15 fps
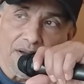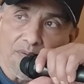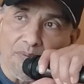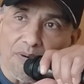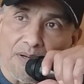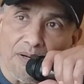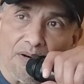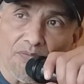
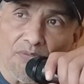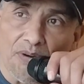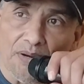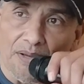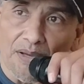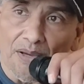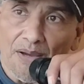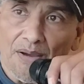
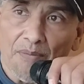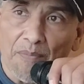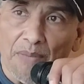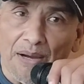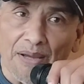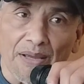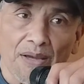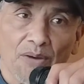recovering
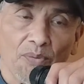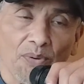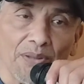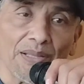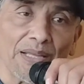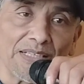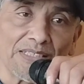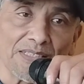my
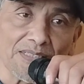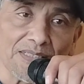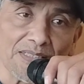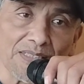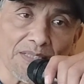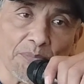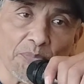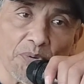
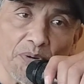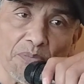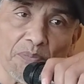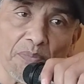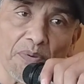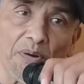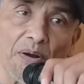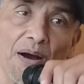relationship with
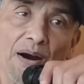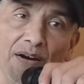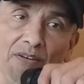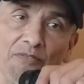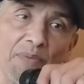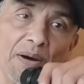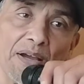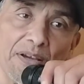the God
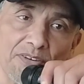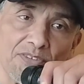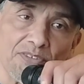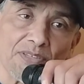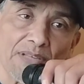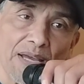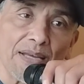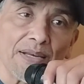of my
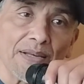understanding.